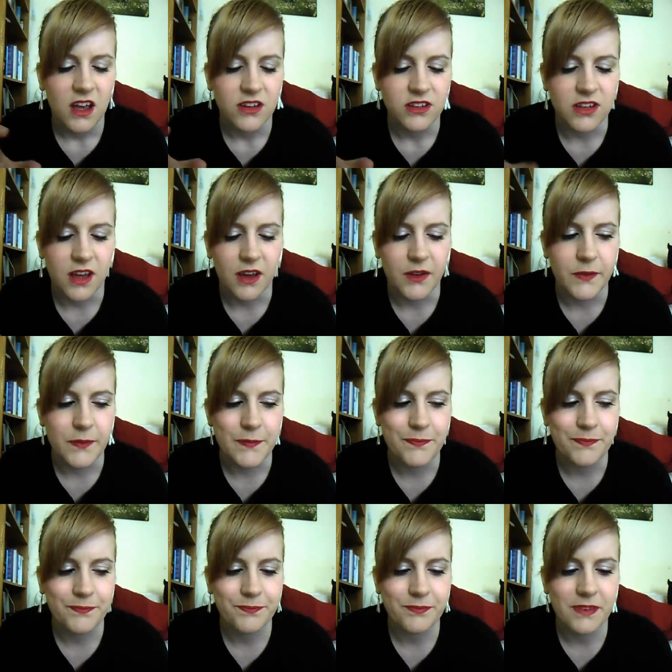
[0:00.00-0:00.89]
So
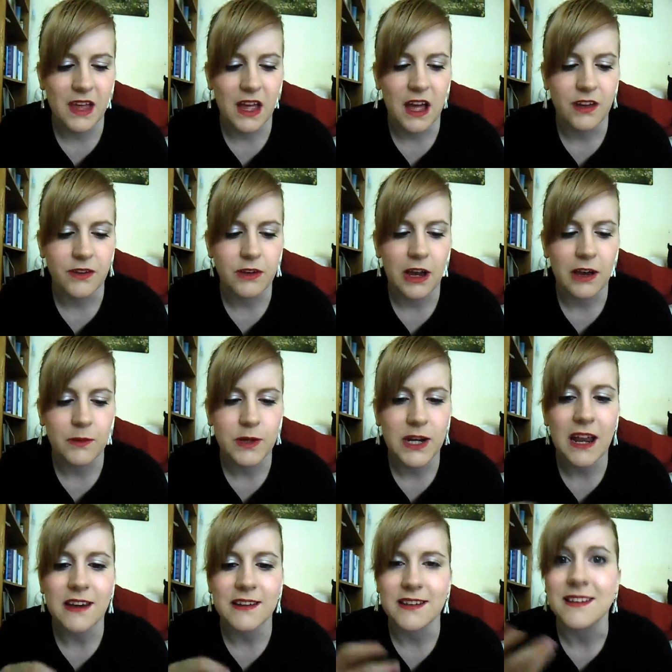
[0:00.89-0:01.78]
I would
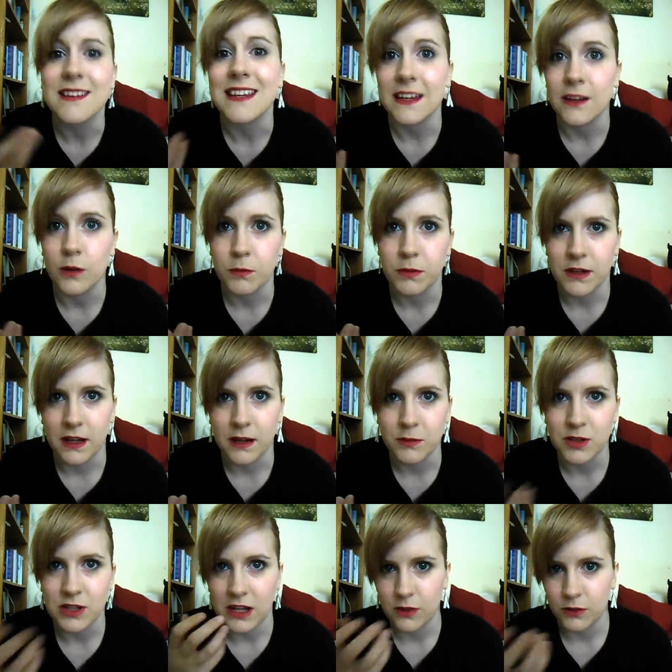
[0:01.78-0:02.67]
like to see an up climb,
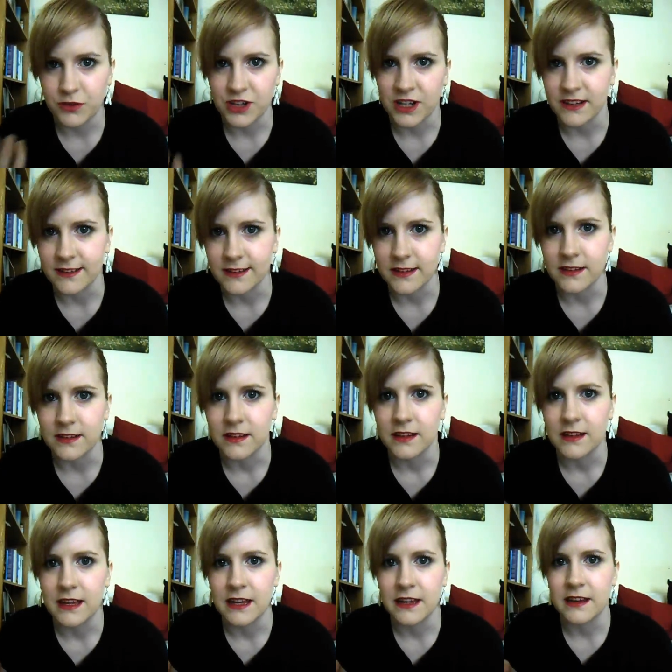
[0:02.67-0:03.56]
because I love Jensen
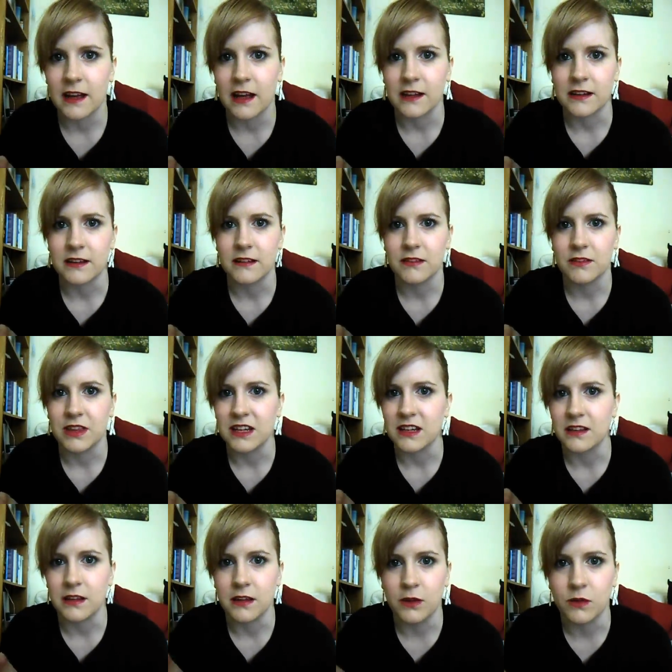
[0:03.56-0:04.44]
and I
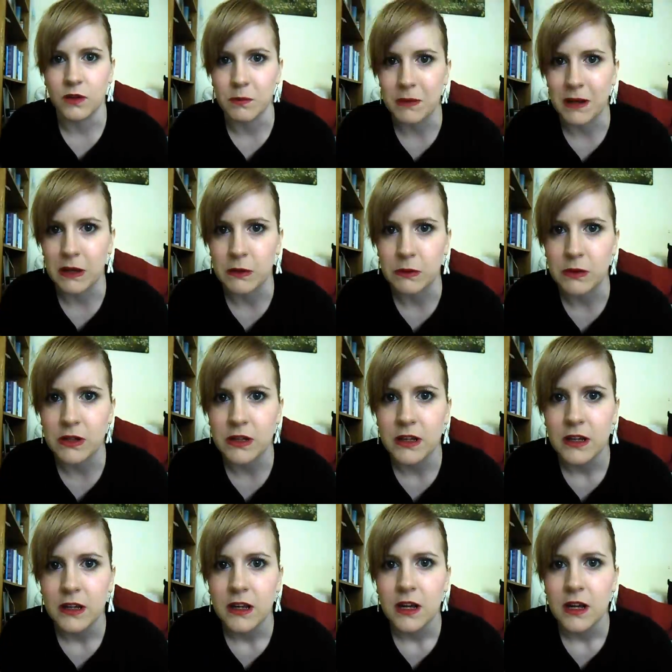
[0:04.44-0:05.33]
think he's a lovely bloke.